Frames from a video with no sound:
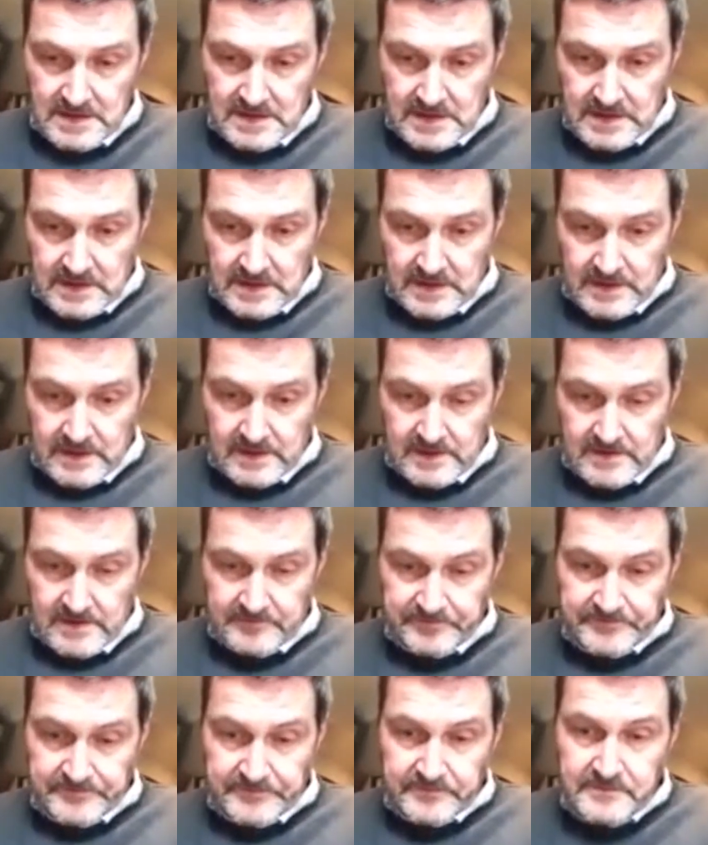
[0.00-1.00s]

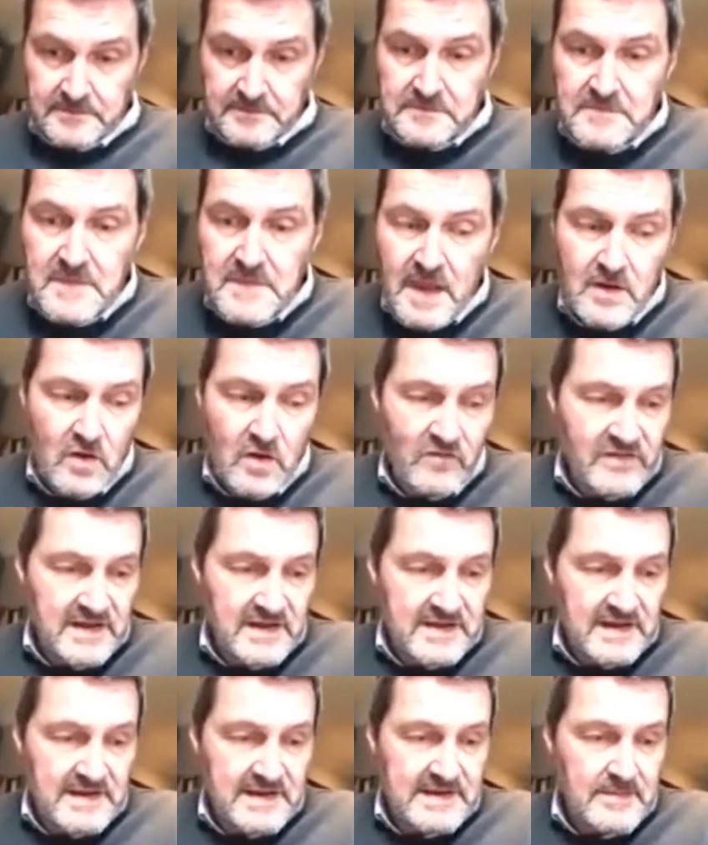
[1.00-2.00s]
An obvious
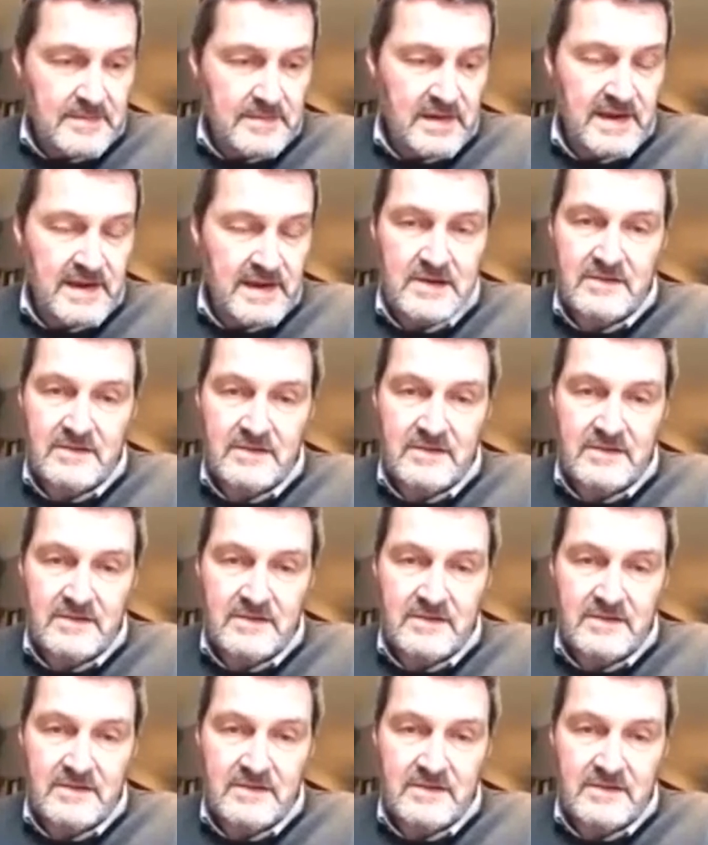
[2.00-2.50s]
example here